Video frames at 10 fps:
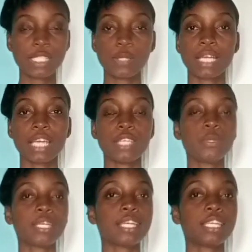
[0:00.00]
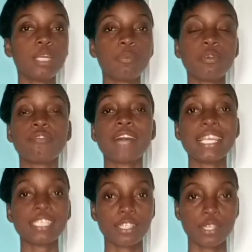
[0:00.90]
so that you can keep
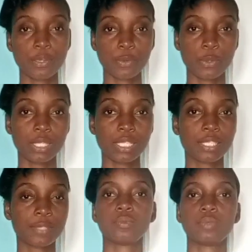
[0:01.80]
revising the rules.